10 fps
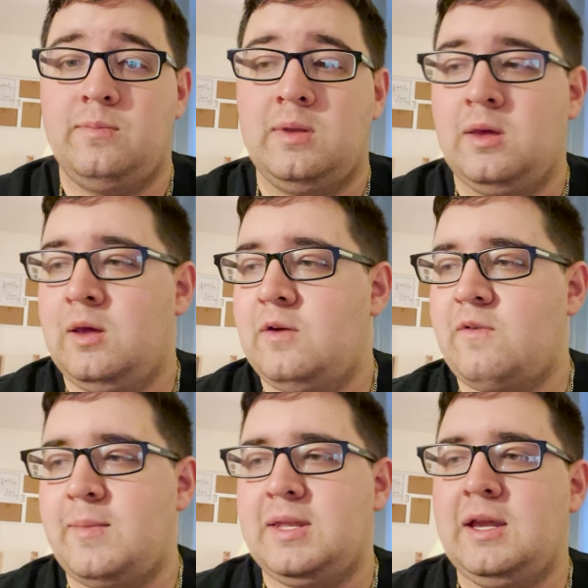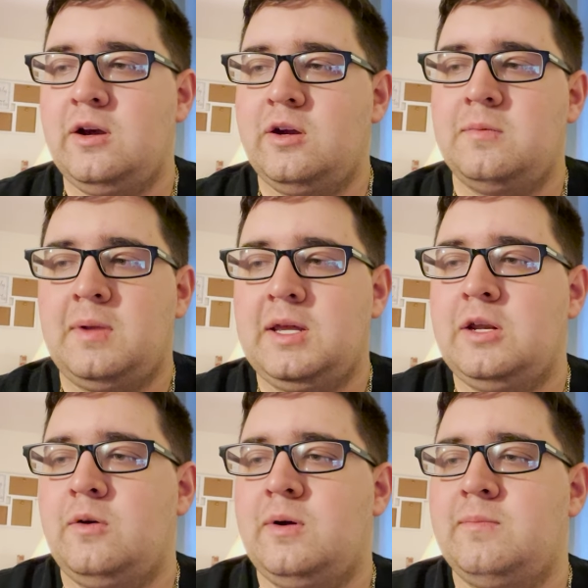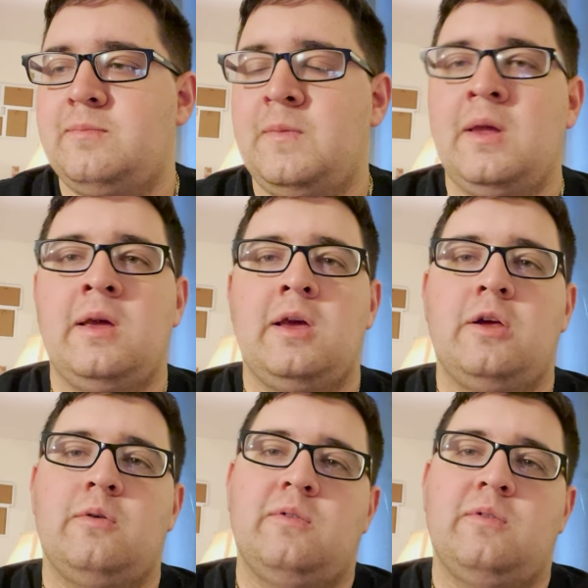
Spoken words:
If I'm in the area, I'm like, you know what, you know,